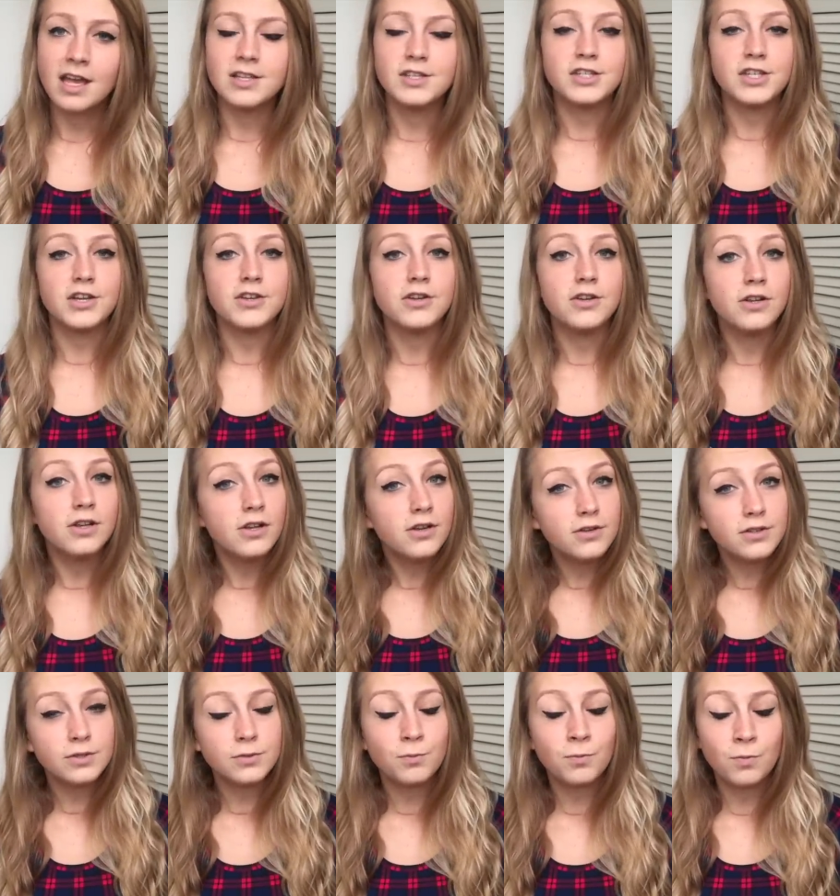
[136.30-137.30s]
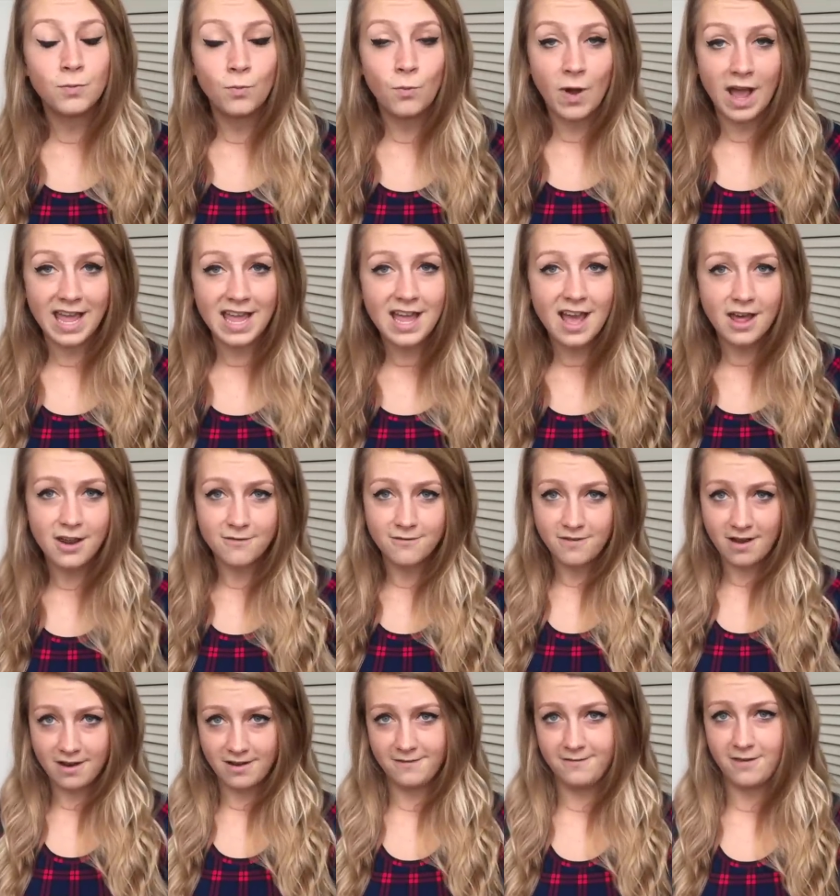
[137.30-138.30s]
And so you lose weight at a
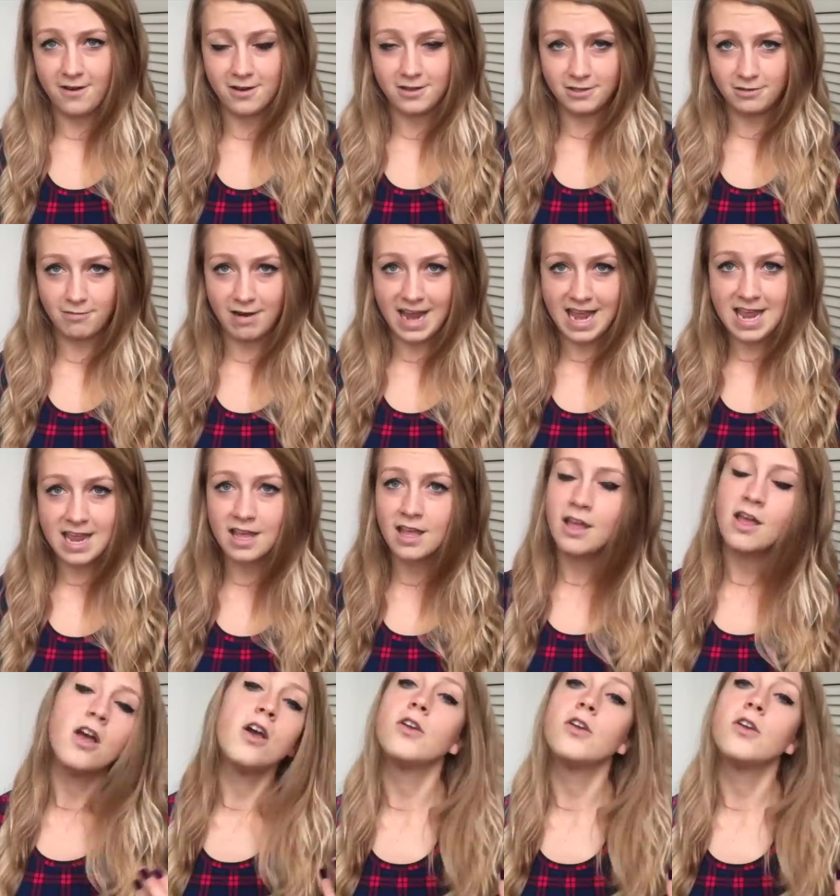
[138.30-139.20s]
very fast rate,